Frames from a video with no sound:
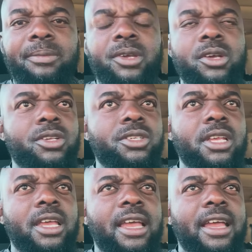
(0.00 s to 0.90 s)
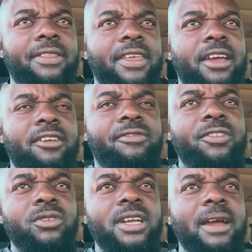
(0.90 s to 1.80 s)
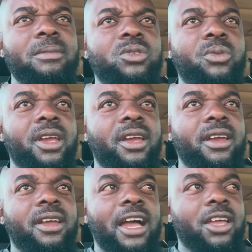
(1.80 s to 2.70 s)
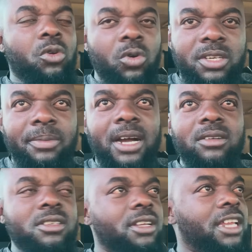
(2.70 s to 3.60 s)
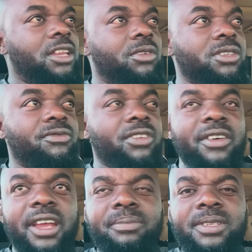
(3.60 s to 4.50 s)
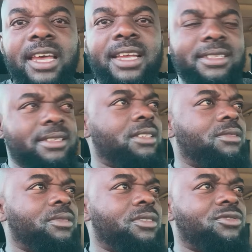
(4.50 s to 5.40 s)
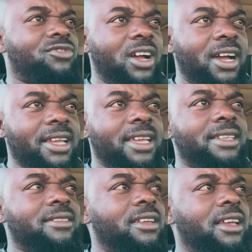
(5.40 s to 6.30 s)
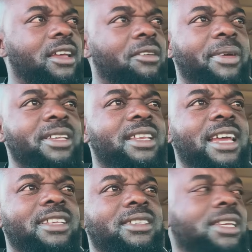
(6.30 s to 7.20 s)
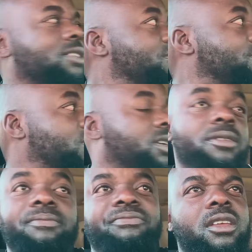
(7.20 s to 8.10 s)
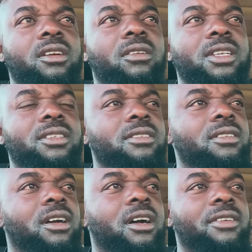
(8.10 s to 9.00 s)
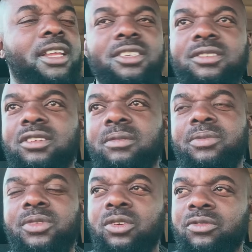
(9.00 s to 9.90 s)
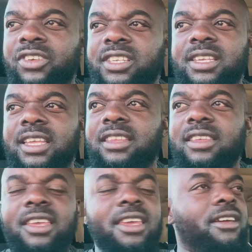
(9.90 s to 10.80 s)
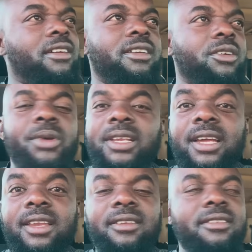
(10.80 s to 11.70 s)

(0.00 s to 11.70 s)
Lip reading: because there are a few times where I caught him out and he was very upset and he was drunk, and basically I just say to him, look, you know what, our relationship with you fixing anything here, we're done.